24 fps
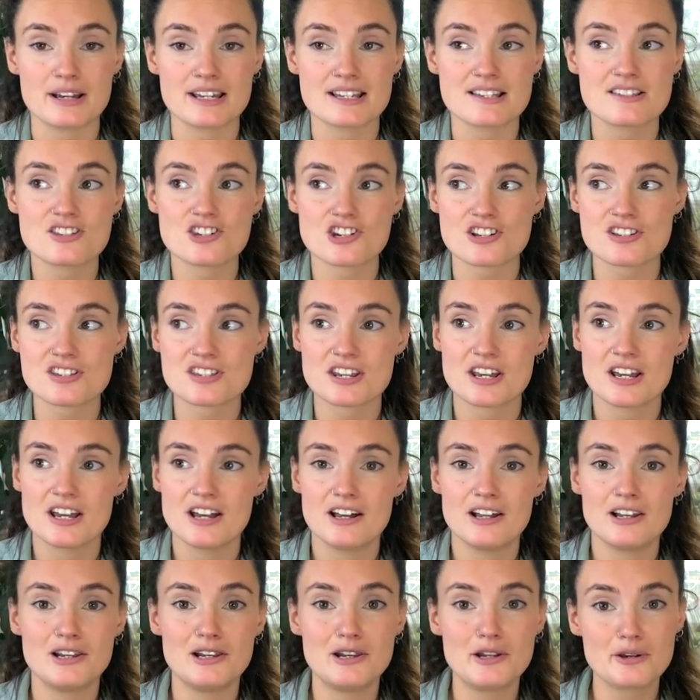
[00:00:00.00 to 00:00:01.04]
is just
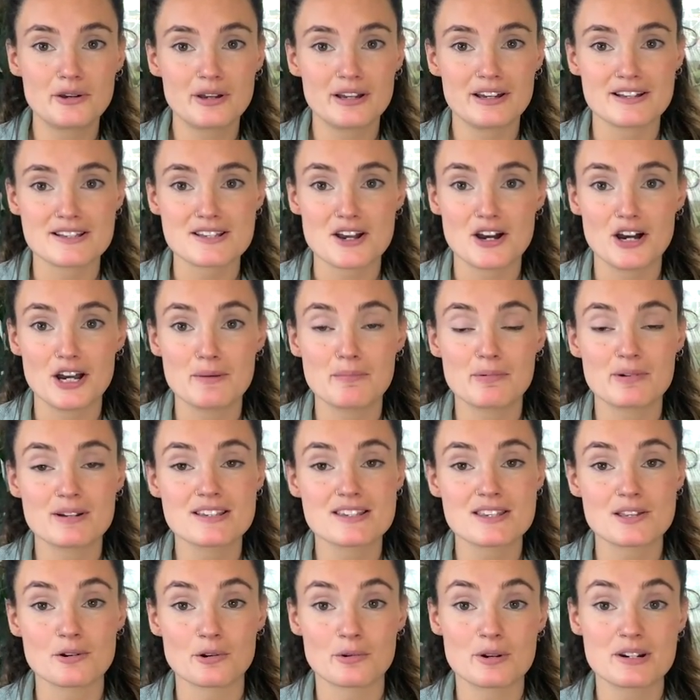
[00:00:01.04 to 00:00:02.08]
look at hybrids
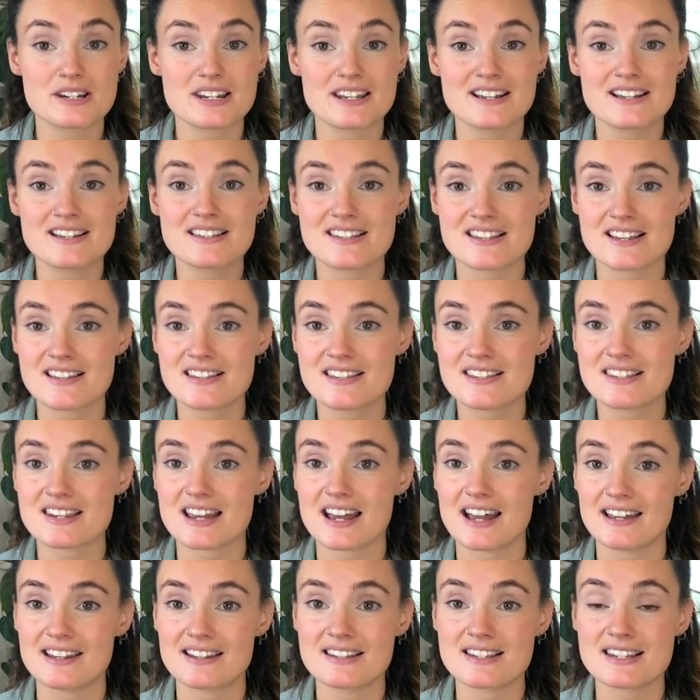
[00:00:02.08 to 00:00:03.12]
that already exist
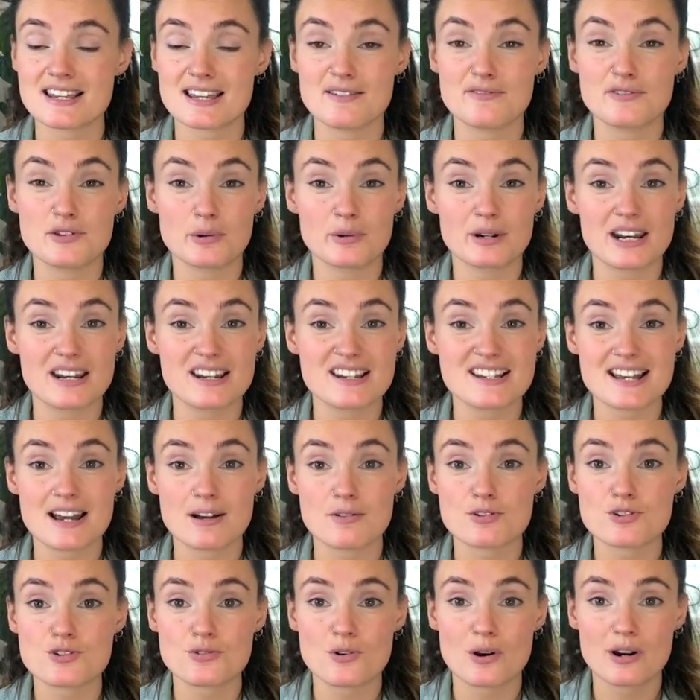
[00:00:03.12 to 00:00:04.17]
and if you're in any
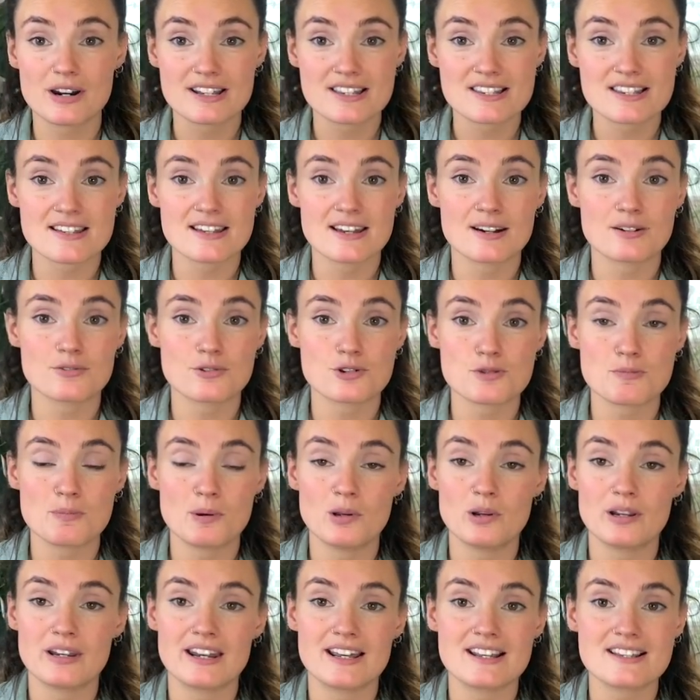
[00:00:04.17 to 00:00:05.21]
doubt, try to
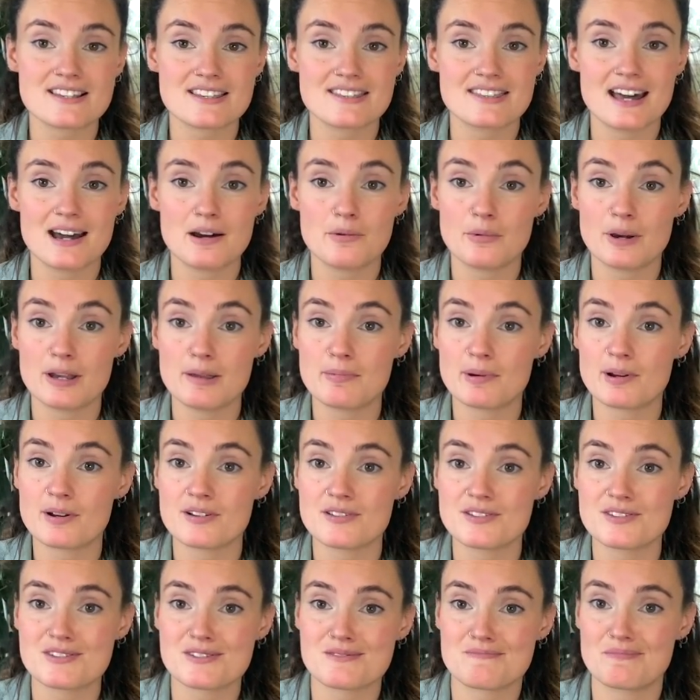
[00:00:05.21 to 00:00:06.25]
cross-pollinate in that way
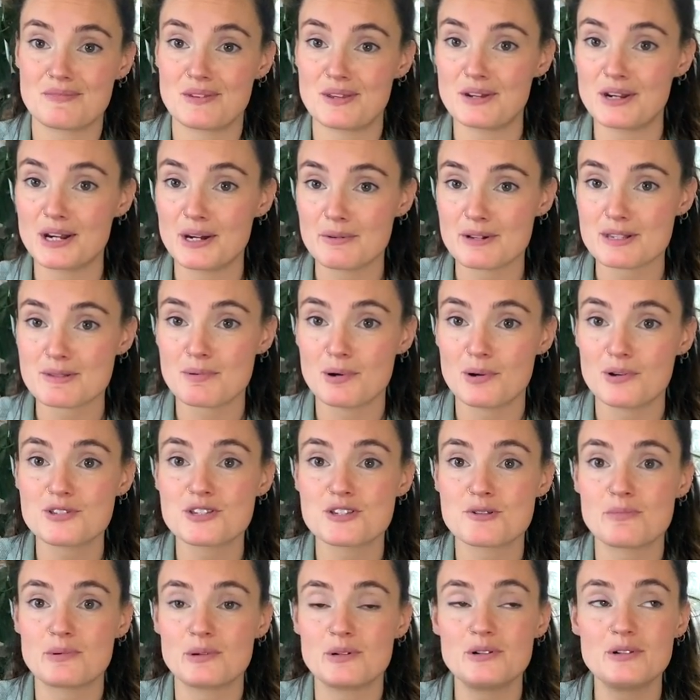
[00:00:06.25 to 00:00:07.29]
because you know it's
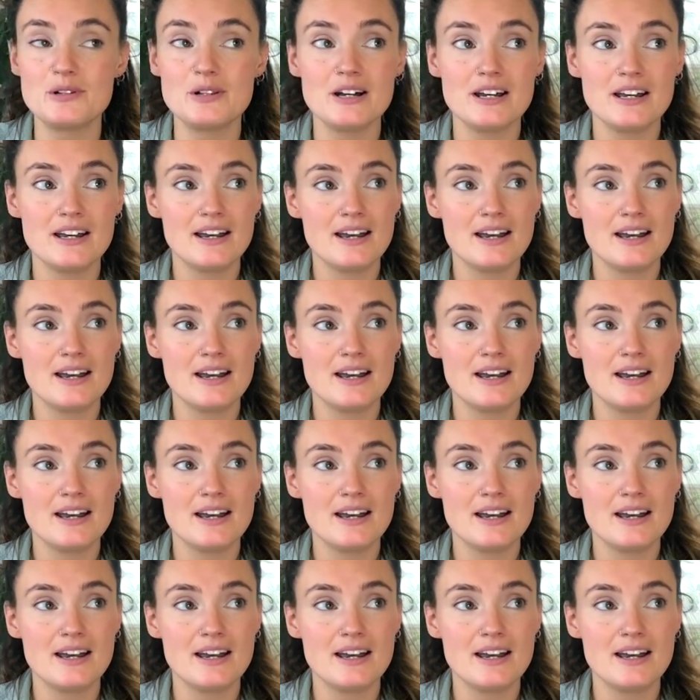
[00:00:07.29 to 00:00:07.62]
possible